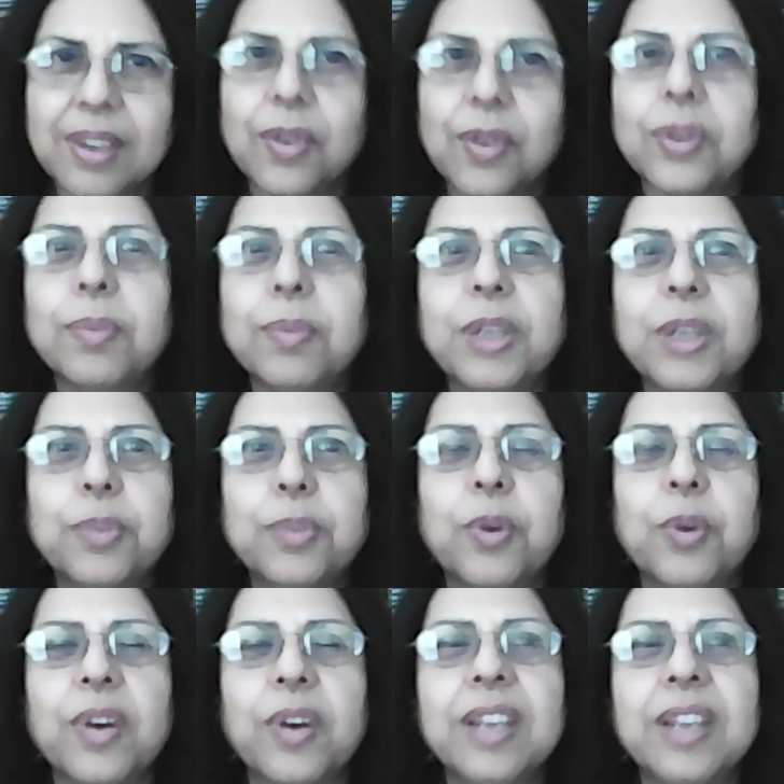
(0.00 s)
goes much
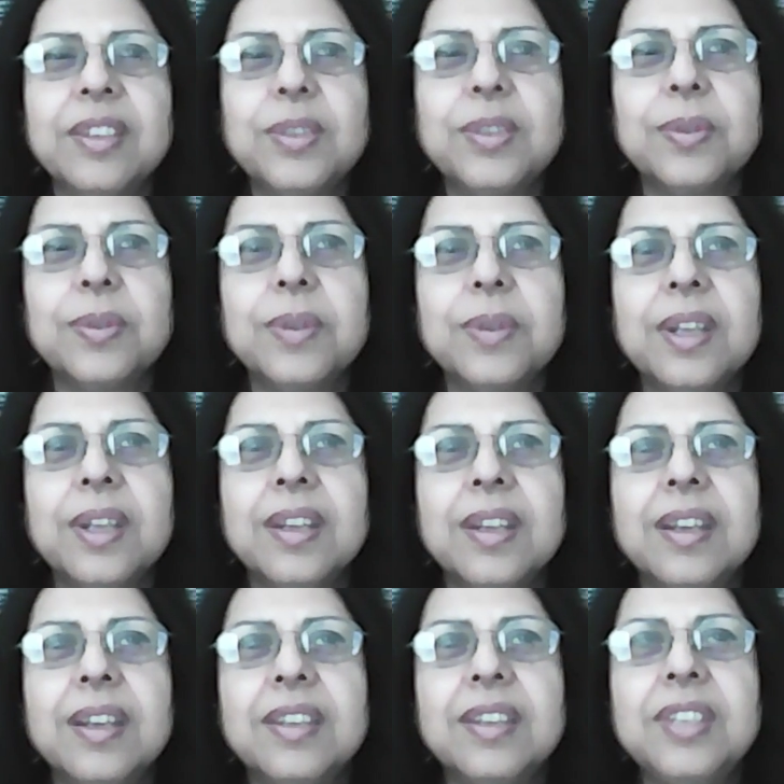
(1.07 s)
more into,
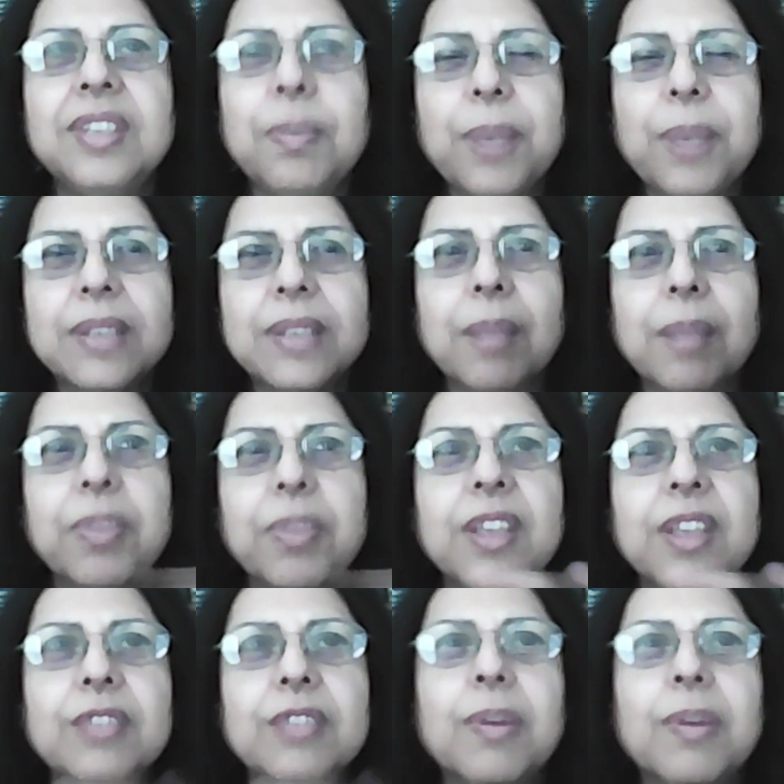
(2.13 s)
she picks up
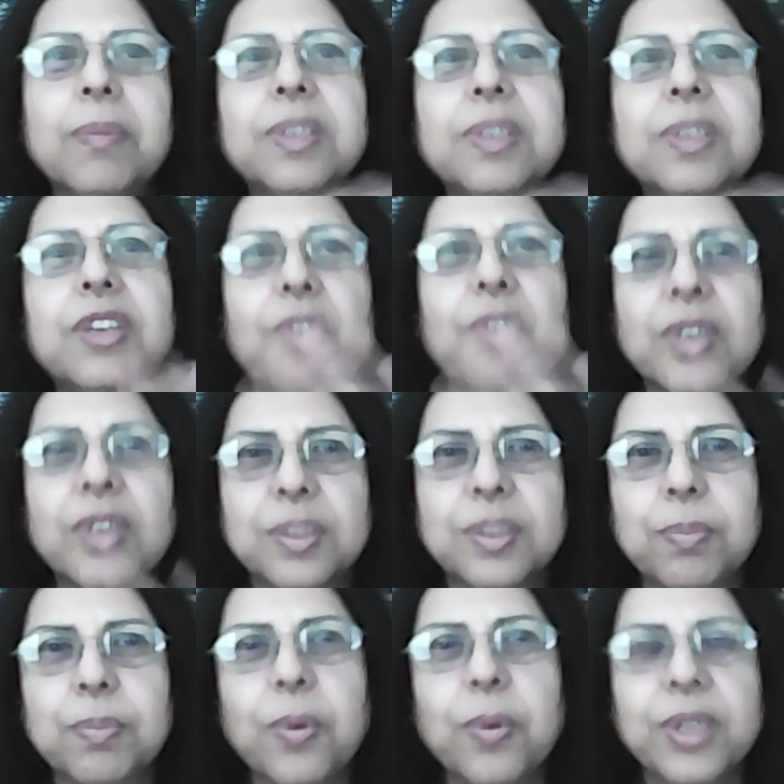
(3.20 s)
things from Tagore's
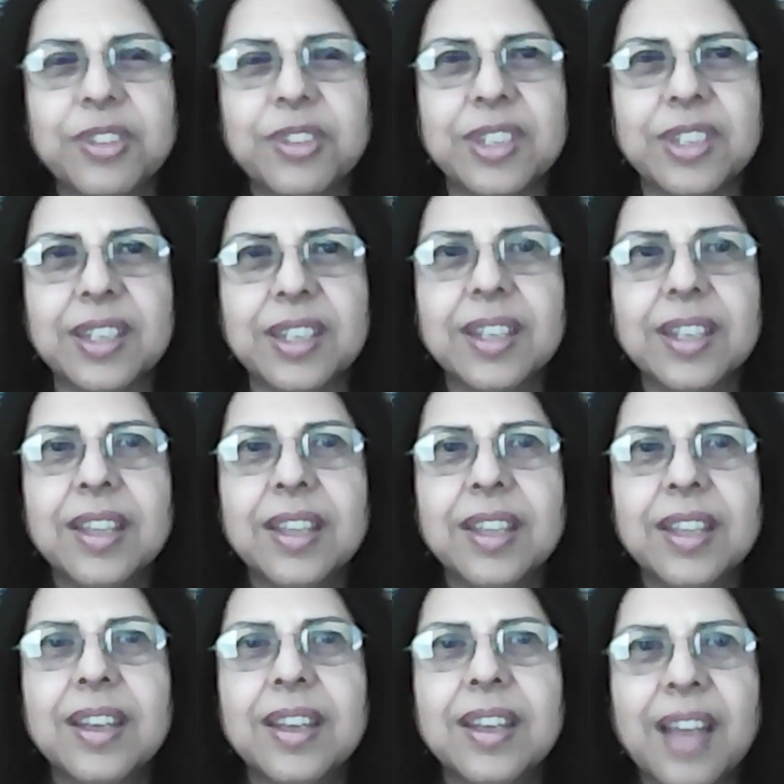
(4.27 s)
poetry,
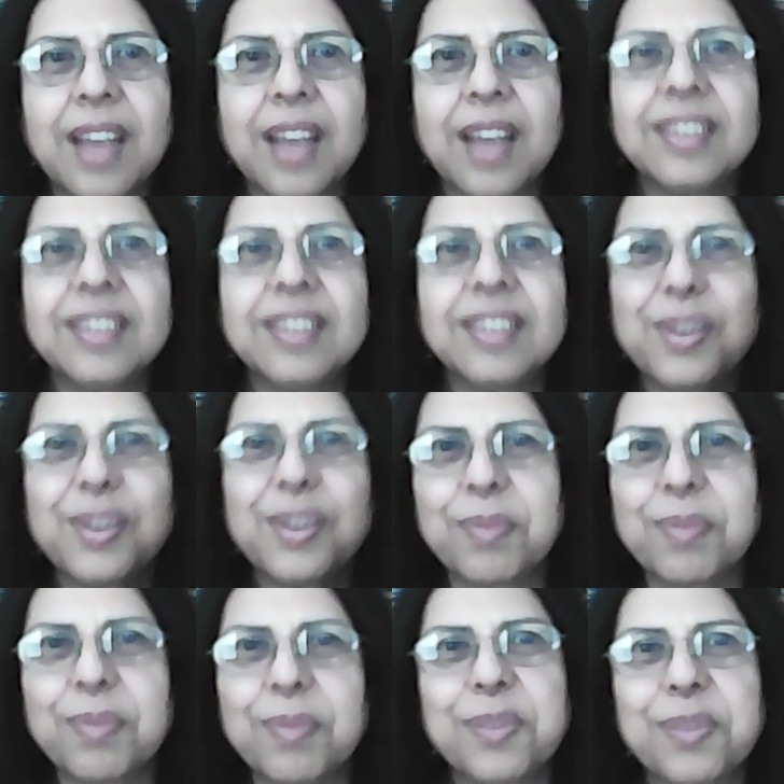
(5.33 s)
and she
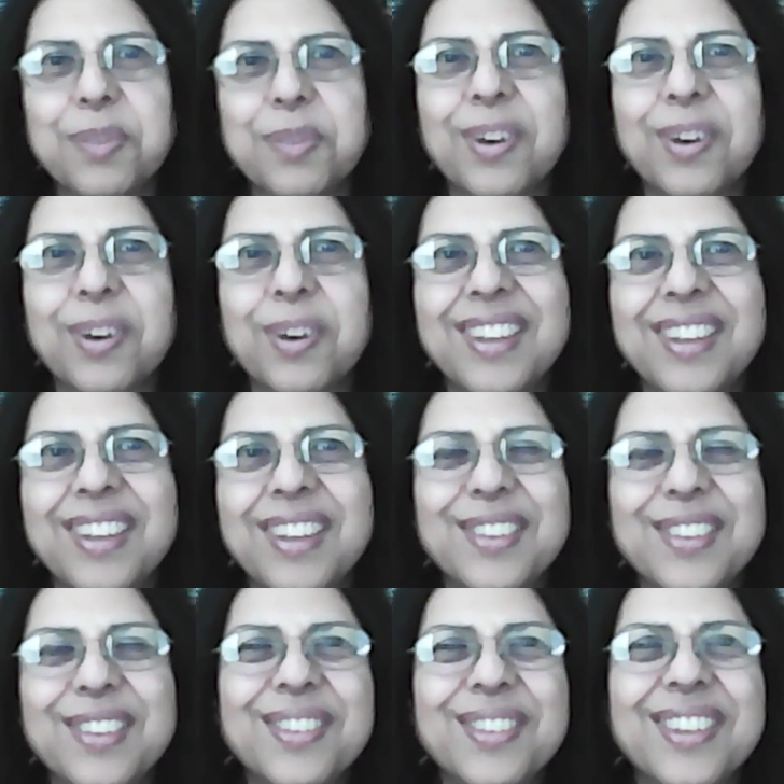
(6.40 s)
goes much more
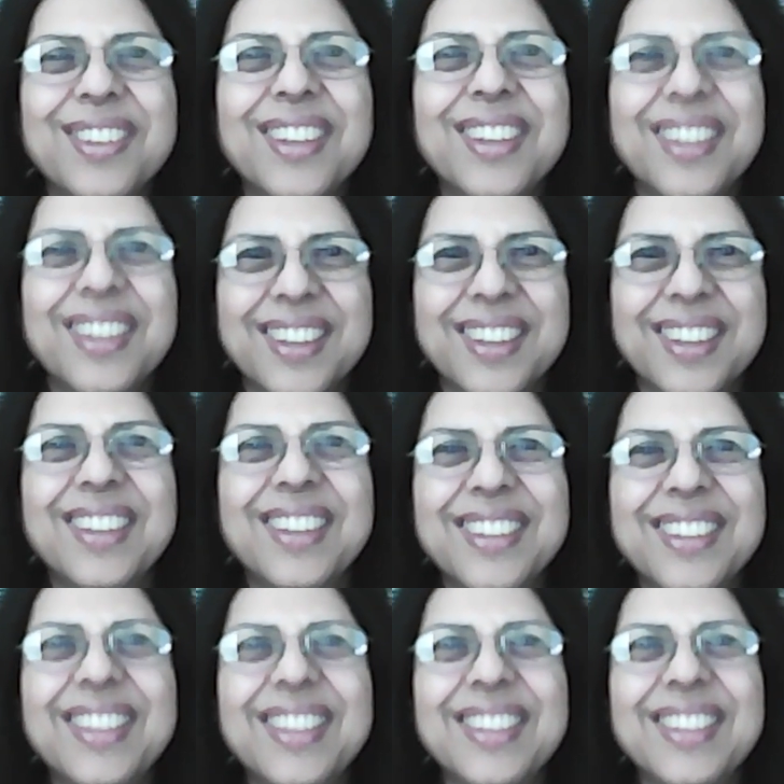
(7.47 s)
into
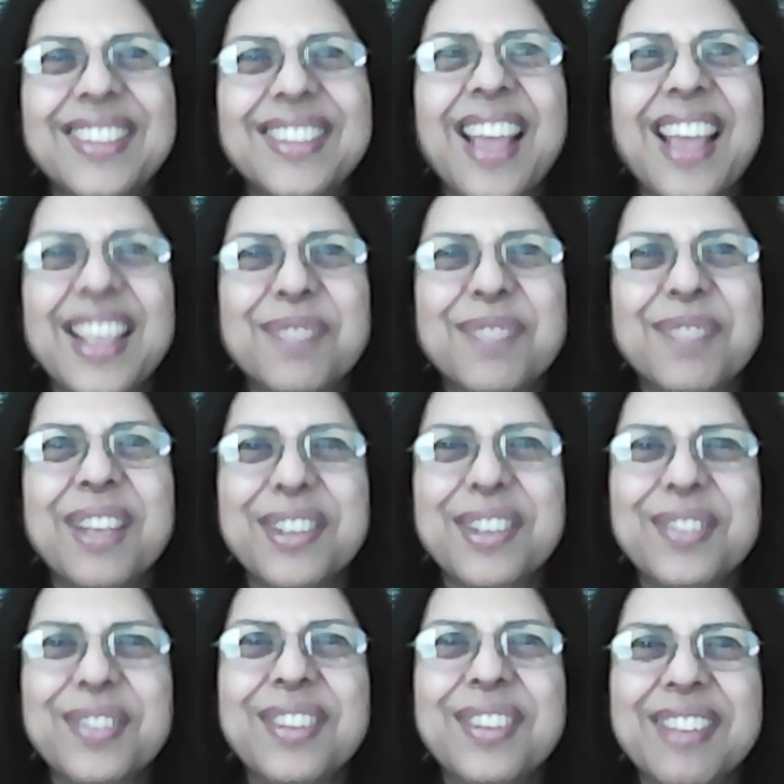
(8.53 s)
this aspect
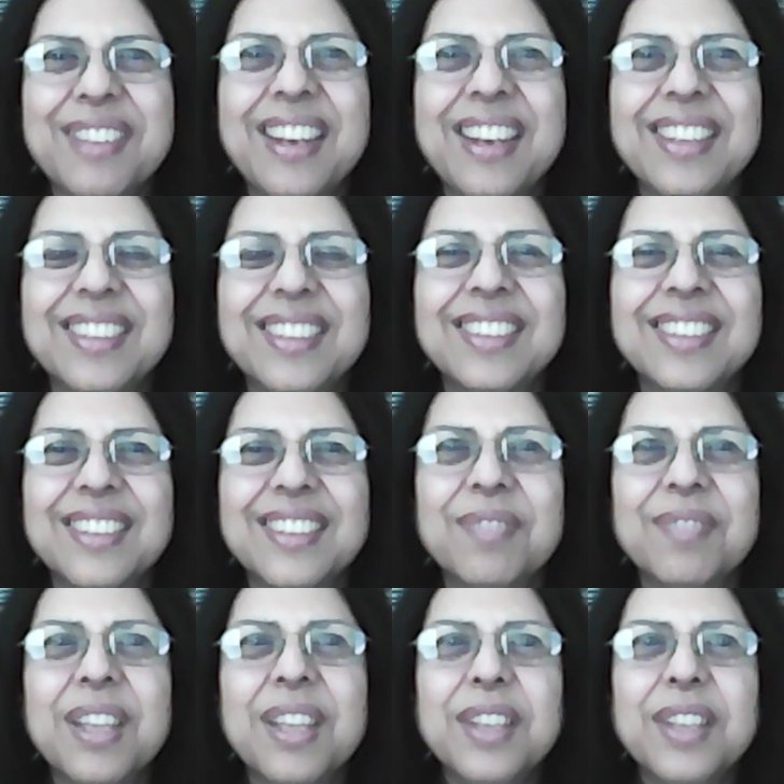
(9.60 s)
of the relationship.